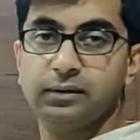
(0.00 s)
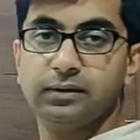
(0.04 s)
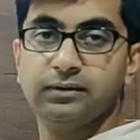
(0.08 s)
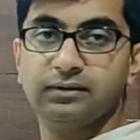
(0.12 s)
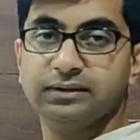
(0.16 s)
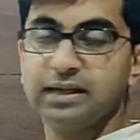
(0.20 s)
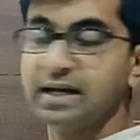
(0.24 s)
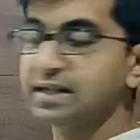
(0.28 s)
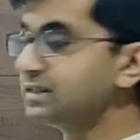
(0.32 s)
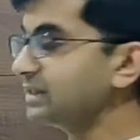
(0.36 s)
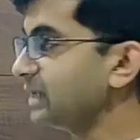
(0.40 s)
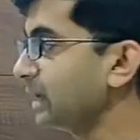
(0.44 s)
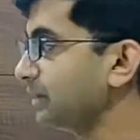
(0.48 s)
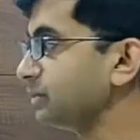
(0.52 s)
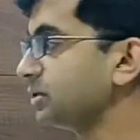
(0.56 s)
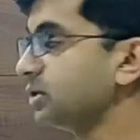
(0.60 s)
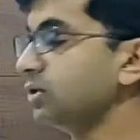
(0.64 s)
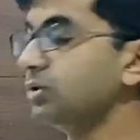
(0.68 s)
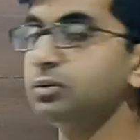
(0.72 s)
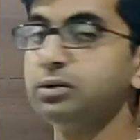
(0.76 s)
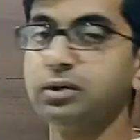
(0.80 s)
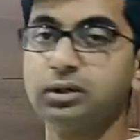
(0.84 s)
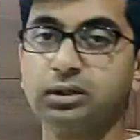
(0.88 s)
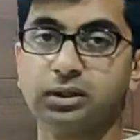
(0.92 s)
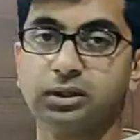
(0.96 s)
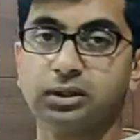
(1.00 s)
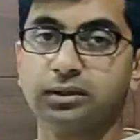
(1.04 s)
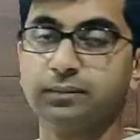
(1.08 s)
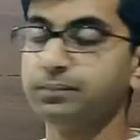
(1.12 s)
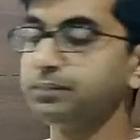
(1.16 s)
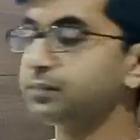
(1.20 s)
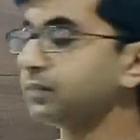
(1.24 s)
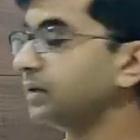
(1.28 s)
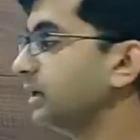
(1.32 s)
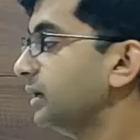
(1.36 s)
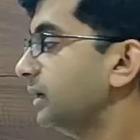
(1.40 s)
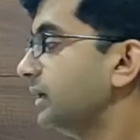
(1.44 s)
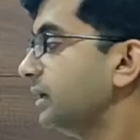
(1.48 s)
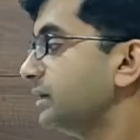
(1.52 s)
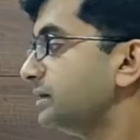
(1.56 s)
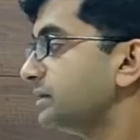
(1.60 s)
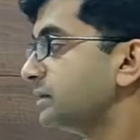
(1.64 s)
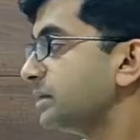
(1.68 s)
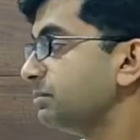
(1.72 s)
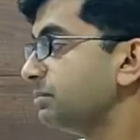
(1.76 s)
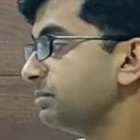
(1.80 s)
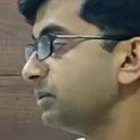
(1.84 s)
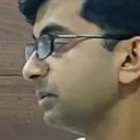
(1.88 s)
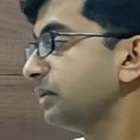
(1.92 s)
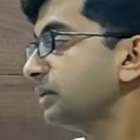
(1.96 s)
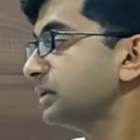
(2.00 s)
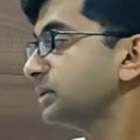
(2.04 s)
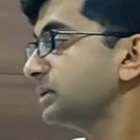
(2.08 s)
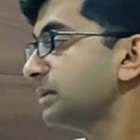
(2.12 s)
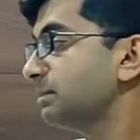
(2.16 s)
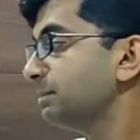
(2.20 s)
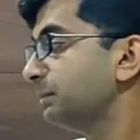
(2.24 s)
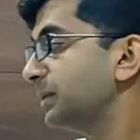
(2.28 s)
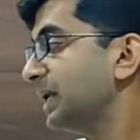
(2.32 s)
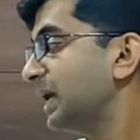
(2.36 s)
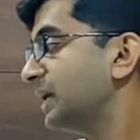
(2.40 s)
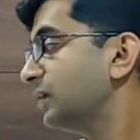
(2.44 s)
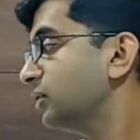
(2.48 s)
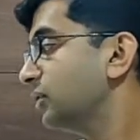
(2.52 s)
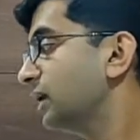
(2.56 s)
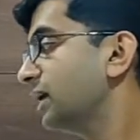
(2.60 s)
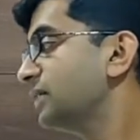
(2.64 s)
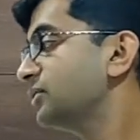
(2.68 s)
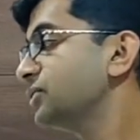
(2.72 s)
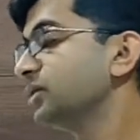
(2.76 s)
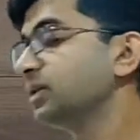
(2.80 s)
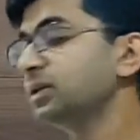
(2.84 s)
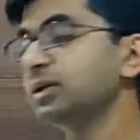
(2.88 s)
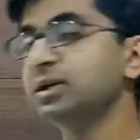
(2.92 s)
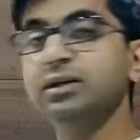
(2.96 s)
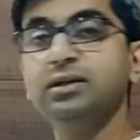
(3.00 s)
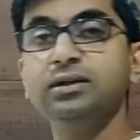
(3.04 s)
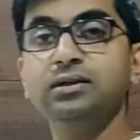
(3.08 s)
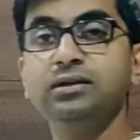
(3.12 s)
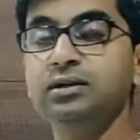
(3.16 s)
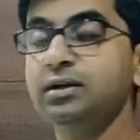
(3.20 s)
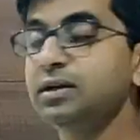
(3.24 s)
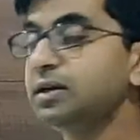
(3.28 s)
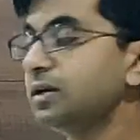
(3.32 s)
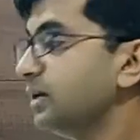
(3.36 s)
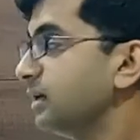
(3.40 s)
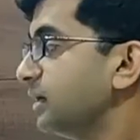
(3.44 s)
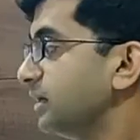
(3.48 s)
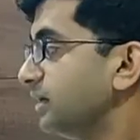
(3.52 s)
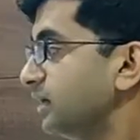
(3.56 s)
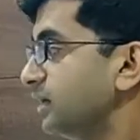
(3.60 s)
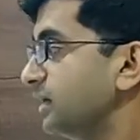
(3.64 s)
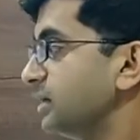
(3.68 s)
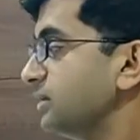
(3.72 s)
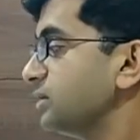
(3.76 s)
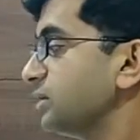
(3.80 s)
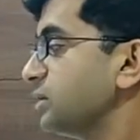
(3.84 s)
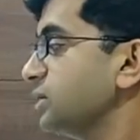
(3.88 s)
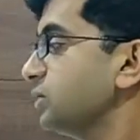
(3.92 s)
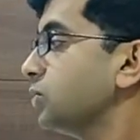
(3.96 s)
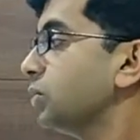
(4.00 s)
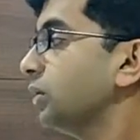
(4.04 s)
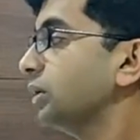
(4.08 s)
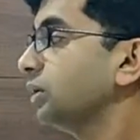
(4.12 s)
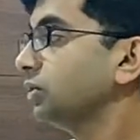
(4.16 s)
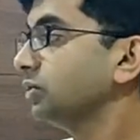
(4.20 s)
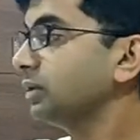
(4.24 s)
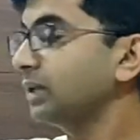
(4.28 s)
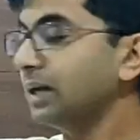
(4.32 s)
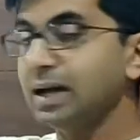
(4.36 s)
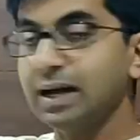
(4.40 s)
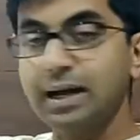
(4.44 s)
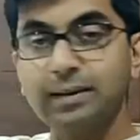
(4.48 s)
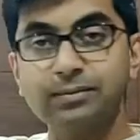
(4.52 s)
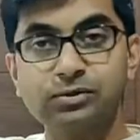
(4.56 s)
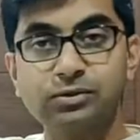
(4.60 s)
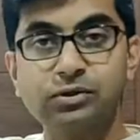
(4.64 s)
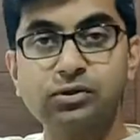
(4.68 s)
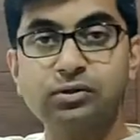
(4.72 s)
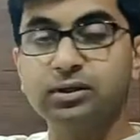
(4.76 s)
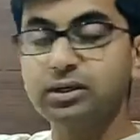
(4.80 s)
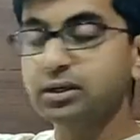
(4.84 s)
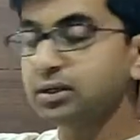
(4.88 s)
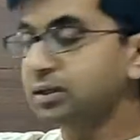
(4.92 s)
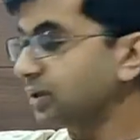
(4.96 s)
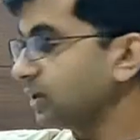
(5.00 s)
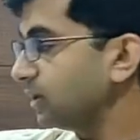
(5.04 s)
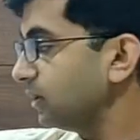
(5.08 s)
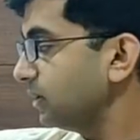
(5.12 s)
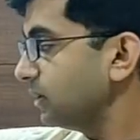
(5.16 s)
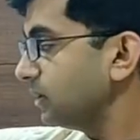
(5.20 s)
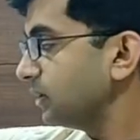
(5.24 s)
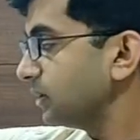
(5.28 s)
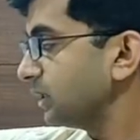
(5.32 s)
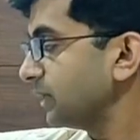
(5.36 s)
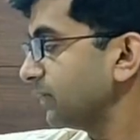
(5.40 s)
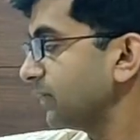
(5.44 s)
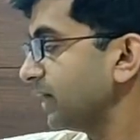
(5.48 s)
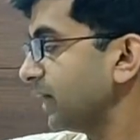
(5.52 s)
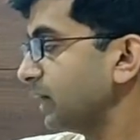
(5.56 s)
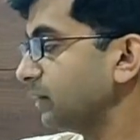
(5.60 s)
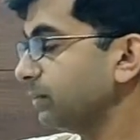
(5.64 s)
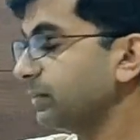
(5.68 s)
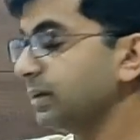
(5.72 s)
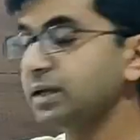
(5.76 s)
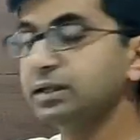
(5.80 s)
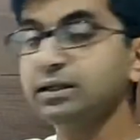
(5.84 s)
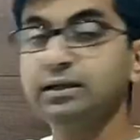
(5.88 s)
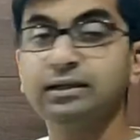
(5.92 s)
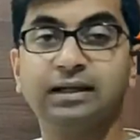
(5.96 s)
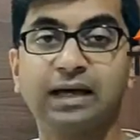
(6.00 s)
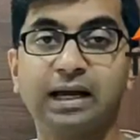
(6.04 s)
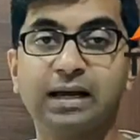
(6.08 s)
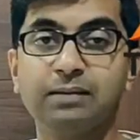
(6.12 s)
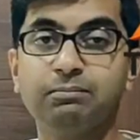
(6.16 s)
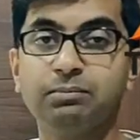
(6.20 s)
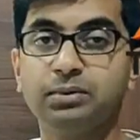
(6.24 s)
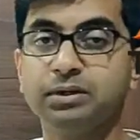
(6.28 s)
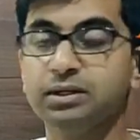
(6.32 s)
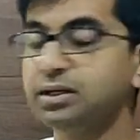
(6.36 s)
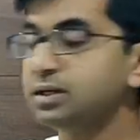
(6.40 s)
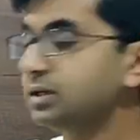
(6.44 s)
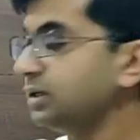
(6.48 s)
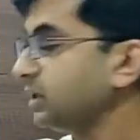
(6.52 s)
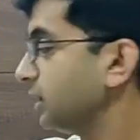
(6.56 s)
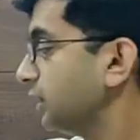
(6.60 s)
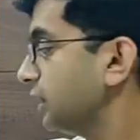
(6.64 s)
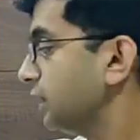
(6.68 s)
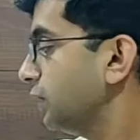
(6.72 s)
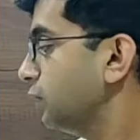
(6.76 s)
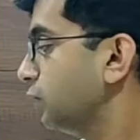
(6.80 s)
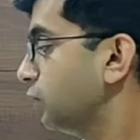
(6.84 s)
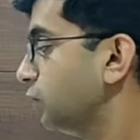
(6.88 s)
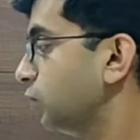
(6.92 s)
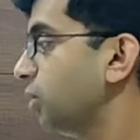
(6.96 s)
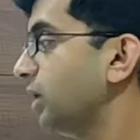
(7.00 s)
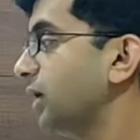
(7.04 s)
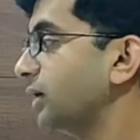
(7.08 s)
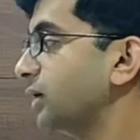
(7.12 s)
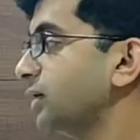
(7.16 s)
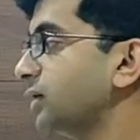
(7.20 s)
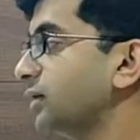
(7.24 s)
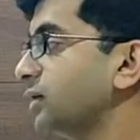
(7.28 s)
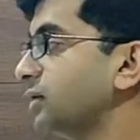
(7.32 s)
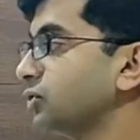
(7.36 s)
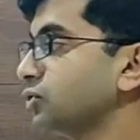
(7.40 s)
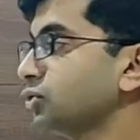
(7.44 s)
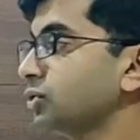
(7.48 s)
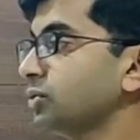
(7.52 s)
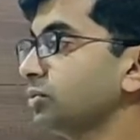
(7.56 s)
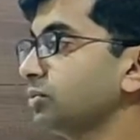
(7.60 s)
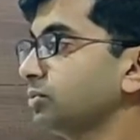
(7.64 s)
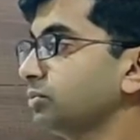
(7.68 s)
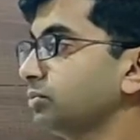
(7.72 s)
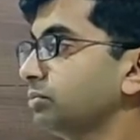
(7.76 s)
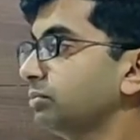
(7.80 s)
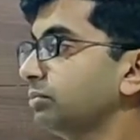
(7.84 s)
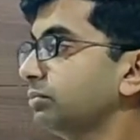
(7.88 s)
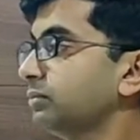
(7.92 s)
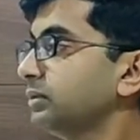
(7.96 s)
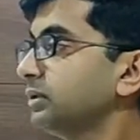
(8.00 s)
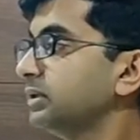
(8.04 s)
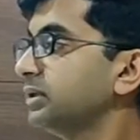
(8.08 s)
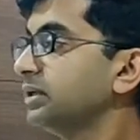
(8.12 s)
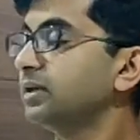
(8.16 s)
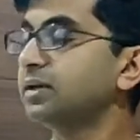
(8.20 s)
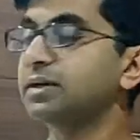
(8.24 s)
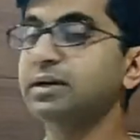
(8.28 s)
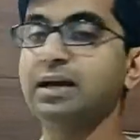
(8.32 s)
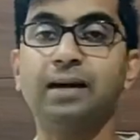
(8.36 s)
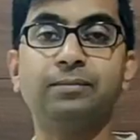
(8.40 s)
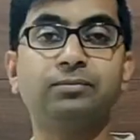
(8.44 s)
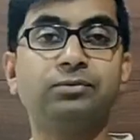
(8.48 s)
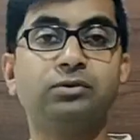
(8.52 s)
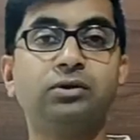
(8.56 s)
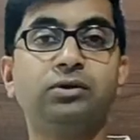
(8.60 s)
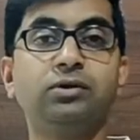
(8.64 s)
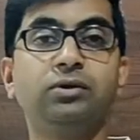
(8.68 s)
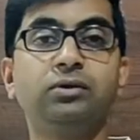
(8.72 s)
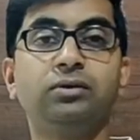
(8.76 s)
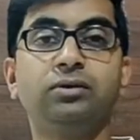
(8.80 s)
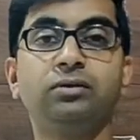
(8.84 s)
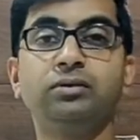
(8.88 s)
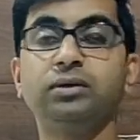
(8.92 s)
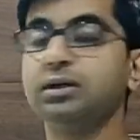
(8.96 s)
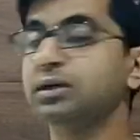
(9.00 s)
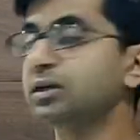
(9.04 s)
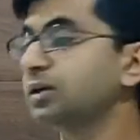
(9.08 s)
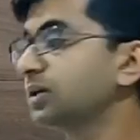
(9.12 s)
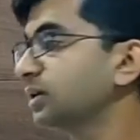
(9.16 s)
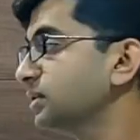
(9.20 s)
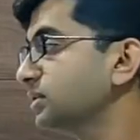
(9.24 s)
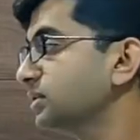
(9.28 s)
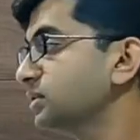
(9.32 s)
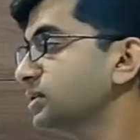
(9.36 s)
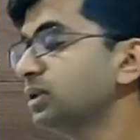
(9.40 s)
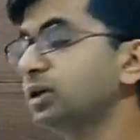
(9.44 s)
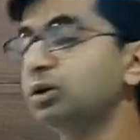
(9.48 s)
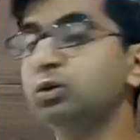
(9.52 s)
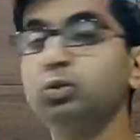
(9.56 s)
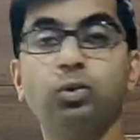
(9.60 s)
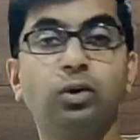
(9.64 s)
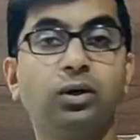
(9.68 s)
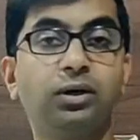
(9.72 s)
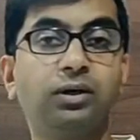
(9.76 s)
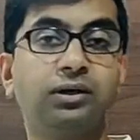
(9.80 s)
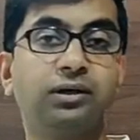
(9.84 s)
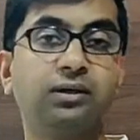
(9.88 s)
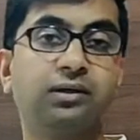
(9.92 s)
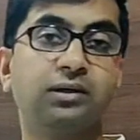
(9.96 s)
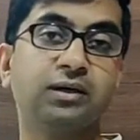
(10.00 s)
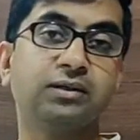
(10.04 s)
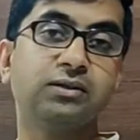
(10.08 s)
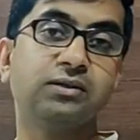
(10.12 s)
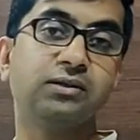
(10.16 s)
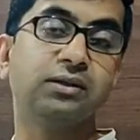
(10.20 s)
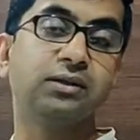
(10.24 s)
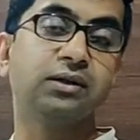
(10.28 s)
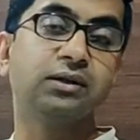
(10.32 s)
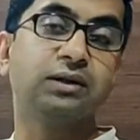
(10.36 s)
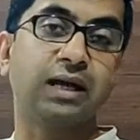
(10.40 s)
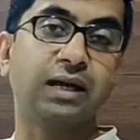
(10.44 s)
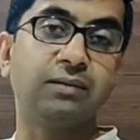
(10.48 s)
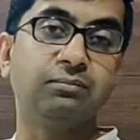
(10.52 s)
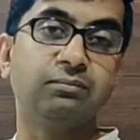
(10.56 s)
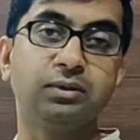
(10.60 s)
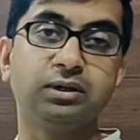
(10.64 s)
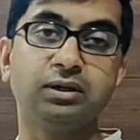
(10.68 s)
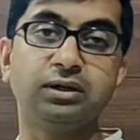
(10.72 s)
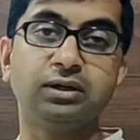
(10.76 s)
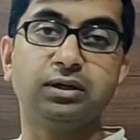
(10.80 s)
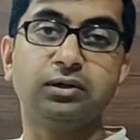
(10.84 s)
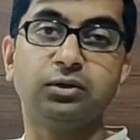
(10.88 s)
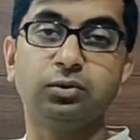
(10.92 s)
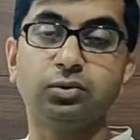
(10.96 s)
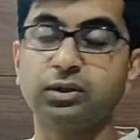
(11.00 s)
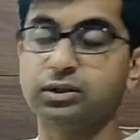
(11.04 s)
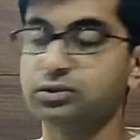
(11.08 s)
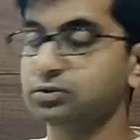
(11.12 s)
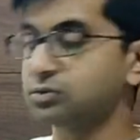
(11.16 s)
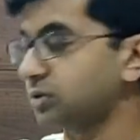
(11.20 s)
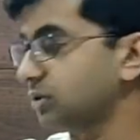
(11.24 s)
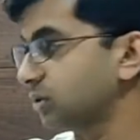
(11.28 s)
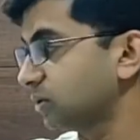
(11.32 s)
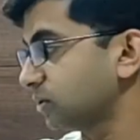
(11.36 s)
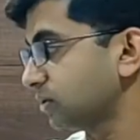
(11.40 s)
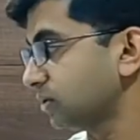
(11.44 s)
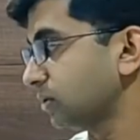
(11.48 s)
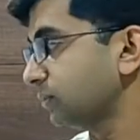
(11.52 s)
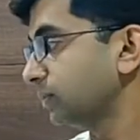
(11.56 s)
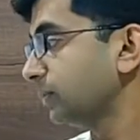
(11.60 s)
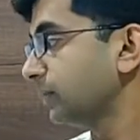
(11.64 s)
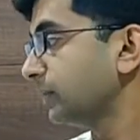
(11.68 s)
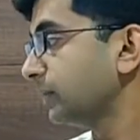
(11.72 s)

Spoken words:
That's absolute return. Simple annualized return is equal to the absolute return divided by the time period into 100. So here absolute returns, they do not consider time period into consideration.